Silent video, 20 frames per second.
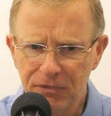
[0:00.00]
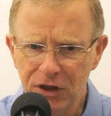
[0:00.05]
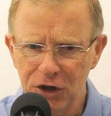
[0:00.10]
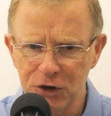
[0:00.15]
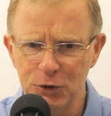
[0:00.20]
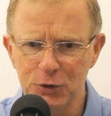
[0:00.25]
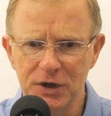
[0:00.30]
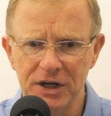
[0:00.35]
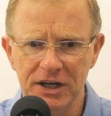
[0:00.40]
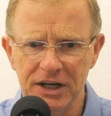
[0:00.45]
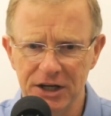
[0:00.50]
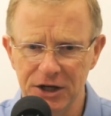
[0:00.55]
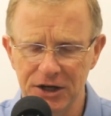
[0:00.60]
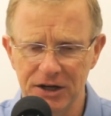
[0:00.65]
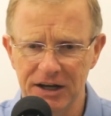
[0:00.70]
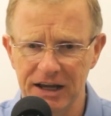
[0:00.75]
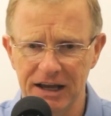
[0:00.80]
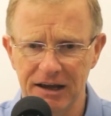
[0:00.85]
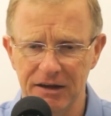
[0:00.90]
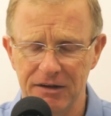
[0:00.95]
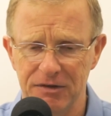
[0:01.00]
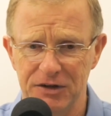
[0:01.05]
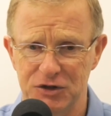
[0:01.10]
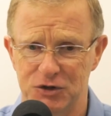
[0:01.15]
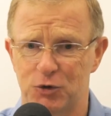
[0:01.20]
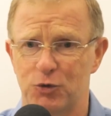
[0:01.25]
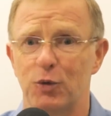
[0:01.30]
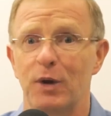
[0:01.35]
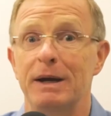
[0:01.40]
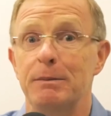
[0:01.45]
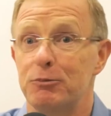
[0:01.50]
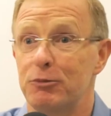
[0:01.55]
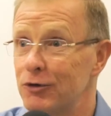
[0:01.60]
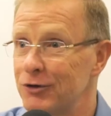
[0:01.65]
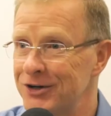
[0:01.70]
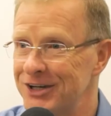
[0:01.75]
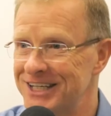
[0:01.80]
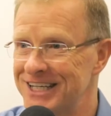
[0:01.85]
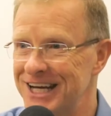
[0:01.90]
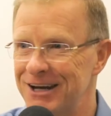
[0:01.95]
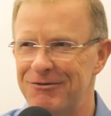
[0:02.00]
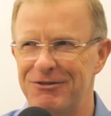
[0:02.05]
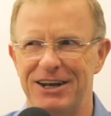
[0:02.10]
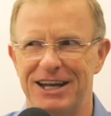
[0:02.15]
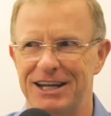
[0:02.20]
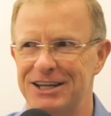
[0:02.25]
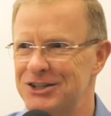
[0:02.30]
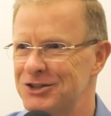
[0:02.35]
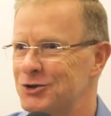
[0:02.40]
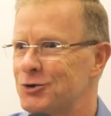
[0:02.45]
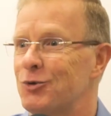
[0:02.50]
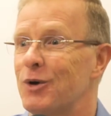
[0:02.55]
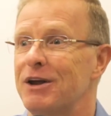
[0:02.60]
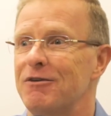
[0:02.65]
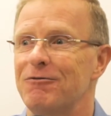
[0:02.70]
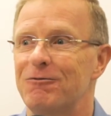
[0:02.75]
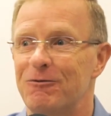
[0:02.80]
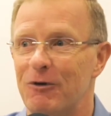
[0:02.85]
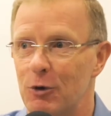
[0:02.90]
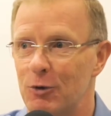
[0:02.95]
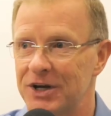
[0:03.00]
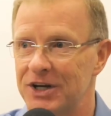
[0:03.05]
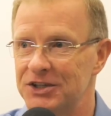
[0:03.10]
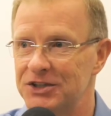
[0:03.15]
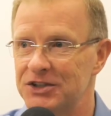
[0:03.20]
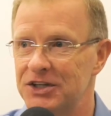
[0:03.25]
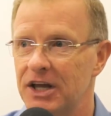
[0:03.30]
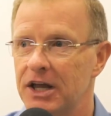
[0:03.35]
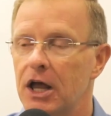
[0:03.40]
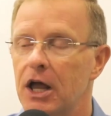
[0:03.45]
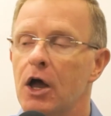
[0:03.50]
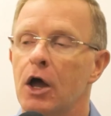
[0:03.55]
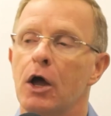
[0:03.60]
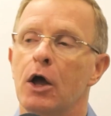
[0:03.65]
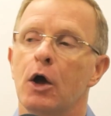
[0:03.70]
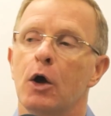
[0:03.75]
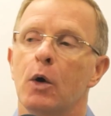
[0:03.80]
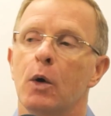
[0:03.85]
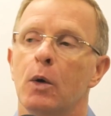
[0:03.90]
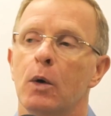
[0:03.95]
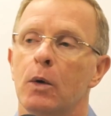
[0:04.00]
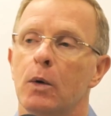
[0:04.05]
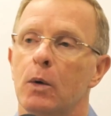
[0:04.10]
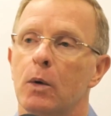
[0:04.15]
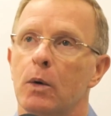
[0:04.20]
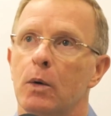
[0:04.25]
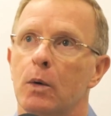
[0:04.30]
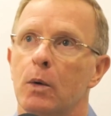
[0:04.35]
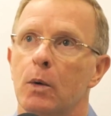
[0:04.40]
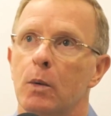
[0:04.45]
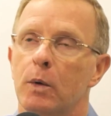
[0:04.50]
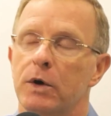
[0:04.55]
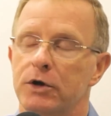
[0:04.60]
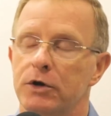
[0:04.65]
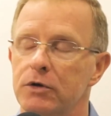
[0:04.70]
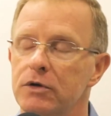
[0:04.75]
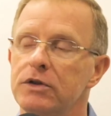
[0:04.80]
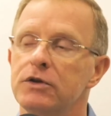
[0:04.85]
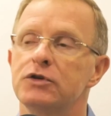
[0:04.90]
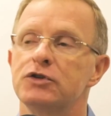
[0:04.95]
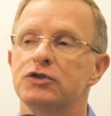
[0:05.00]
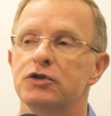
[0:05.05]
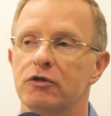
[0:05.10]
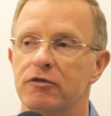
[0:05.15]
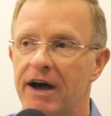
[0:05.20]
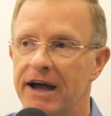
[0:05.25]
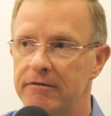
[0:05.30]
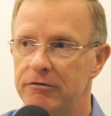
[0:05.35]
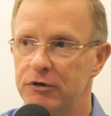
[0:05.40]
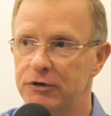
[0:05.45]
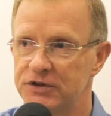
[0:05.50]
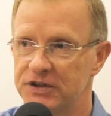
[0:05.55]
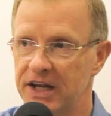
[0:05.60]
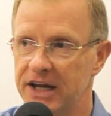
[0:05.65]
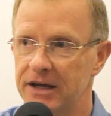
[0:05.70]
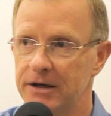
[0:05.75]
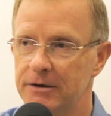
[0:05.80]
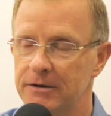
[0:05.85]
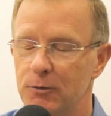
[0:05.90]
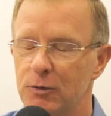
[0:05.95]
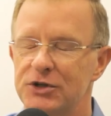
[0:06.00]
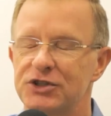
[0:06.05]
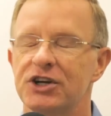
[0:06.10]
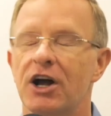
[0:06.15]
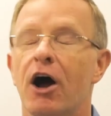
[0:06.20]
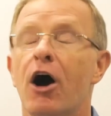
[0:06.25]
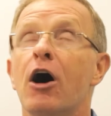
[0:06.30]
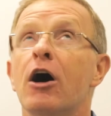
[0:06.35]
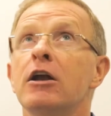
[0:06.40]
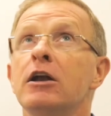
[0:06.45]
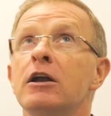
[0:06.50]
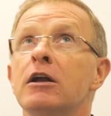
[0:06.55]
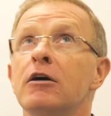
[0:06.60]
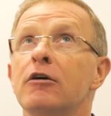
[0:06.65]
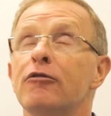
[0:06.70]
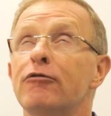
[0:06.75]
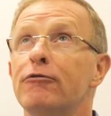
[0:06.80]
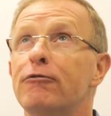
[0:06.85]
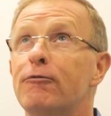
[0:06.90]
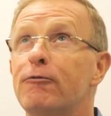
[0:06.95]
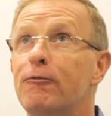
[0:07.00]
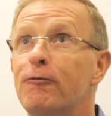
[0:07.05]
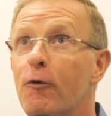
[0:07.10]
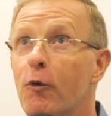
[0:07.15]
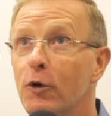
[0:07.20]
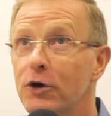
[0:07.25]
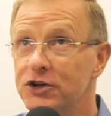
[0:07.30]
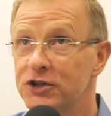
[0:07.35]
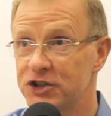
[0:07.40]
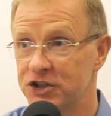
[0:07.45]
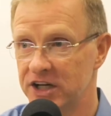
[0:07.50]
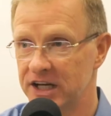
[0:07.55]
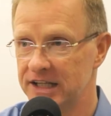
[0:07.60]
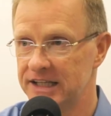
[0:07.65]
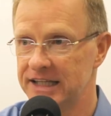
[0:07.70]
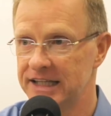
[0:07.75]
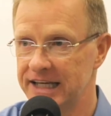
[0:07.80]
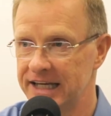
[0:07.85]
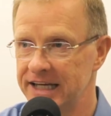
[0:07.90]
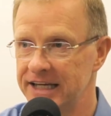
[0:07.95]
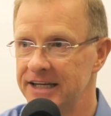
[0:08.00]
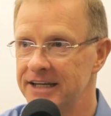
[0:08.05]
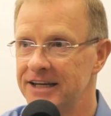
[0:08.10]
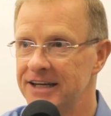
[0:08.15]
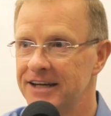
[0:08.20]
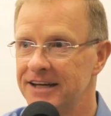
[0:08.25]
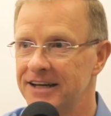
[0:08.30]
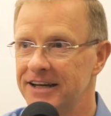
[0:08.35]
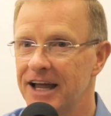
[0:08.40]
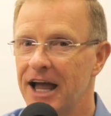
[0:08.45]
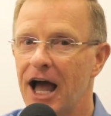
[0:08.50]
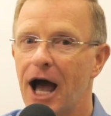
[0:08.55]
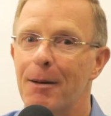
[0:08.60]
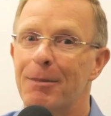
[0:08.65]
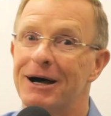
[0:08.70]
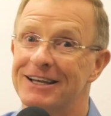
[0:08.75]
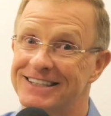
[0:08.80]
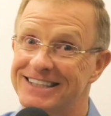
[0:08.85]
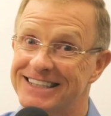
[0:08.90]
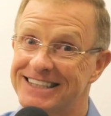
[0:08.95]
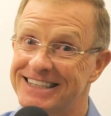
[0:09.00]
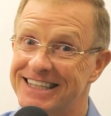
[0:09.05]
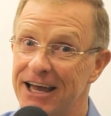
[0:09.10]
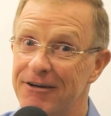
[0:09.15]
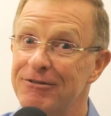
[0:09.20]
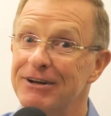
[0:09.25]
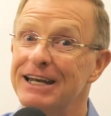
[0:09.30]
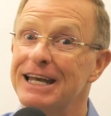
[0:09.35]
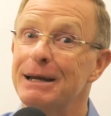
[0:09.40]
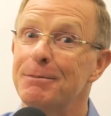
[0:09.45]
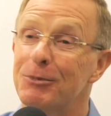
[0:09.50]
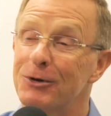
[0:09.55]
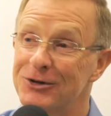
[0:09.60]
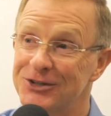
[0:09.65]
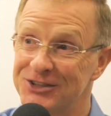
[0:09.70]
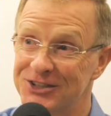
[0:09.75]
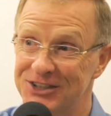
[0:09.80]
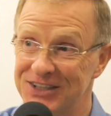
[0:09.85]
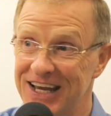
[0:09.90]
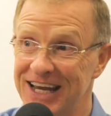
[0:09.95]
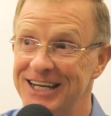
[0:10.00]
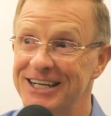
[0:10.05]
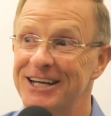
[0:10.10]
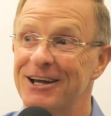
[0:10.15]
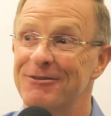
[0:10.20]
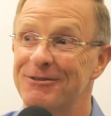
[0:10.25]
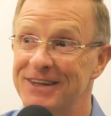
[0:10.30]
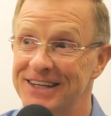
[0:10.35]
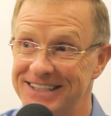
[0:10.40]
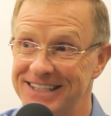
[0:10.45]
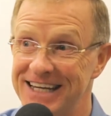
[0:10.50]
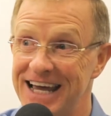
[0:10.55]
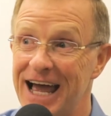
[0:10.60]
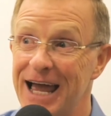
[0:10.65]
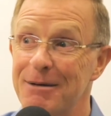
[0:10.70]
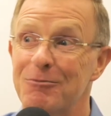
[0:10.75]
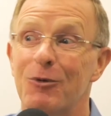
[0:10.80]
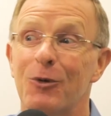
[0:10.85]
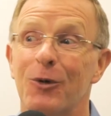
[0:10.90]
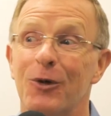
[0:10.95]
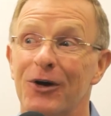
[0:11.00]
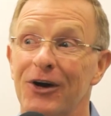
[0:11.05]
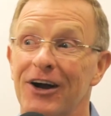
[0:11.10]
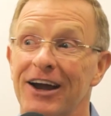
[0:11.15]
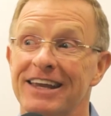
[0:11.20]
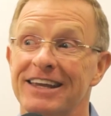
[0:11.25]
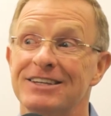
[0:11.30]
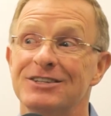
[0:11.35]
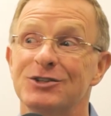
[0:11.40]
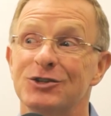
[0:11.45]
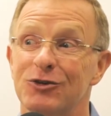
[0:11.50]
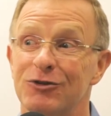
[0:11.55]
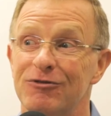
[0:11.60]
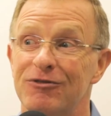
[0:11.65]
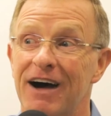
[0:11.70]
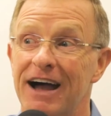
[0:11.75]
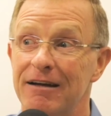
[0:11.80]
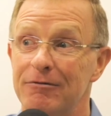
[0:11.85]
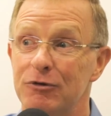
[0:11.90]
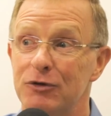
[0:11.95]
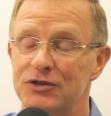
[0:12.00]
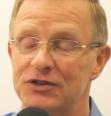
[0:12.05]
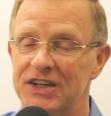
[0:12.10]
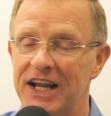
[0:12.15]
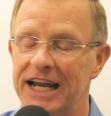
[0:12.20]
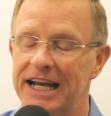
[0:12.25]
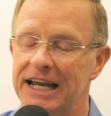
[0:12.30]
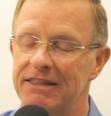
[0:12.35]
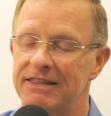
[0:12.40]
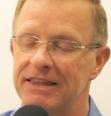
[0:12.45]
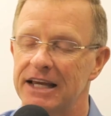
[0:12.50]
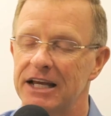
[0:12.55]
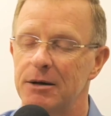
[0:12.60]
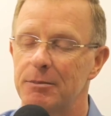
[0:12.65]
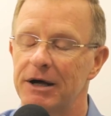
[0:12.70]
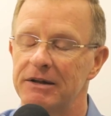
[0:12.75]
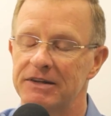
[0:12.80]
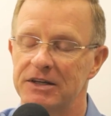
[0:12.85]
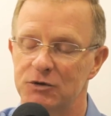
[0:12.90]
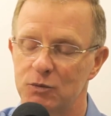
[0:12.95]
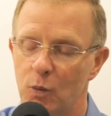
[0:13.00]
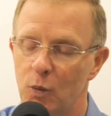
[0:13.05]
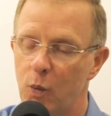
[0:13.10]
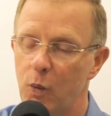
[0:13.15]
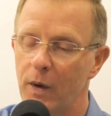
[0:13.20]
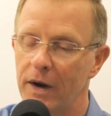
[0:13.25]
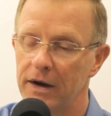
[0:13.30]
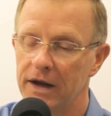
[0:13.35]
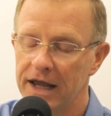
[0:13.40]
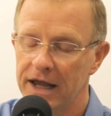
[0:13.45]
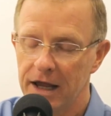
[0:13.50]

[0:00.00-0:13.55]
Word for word: you can yeah this great productivity, this great focus. When you're in the survival state, which unfortunately about 70% of the time we're in survival state. And think about this what,